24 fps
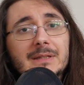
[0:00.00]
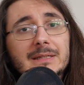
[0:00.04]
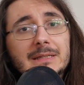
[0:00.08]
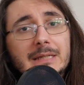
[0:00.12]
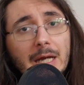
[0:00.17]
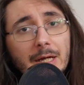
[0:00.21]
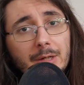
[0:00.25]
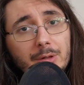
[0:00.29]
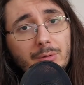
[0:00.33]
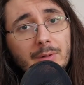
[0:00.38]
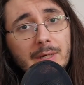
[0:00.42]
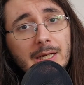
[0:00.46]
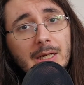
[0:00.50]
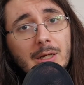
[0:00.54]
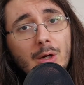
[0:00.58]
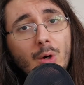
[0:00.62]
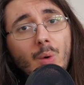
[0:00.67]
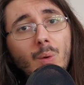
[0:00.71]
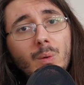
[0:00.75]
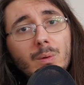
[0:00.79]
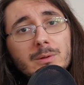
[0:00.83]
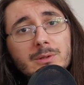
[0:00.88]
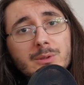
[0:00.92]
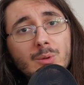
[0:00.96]
gathering
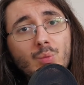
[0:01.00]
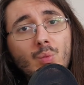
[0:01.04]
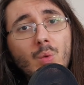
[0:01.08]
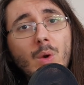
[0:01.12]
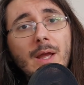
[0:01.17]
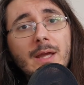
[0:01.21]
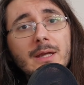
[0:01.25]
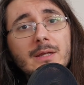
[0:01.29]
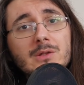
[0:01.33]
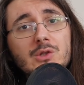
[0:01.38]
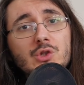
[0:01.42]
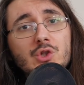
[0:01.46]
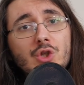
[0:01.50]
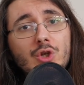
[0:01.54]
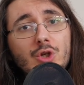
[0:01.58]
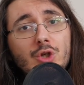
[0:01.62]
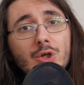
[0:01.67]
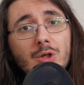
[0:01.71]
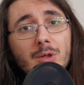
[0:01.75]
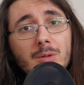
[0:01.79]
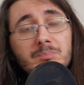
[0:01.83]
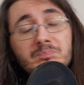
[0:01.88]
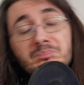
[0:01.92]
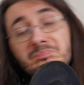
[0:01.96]
all the way
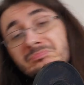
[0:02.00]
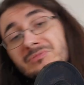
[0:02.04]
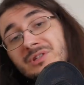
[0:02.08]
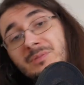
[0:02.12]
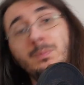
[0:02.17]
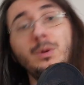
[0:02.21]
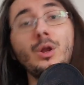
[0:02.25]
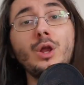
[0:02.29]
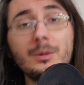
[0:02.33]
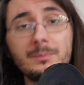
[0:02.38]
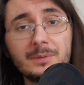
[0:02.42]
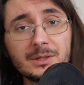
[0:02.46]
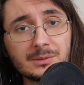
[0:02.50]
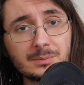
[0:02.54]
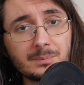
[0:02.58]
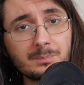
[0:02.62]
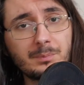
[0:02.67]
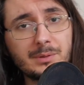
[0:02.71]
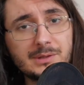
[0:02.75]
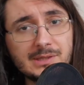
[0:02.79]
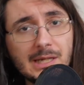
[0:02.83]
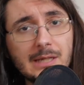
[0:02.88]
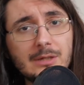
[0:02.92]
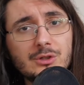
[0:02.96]
to deployment
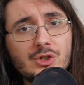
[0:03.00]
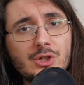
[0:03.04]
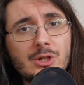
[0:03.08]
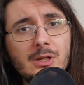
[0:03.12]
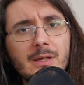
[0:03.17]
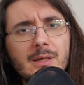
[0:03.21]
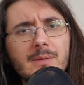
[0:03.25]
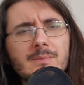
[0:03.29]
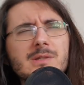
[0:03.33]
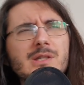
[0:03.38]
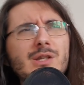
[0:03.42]
potentially.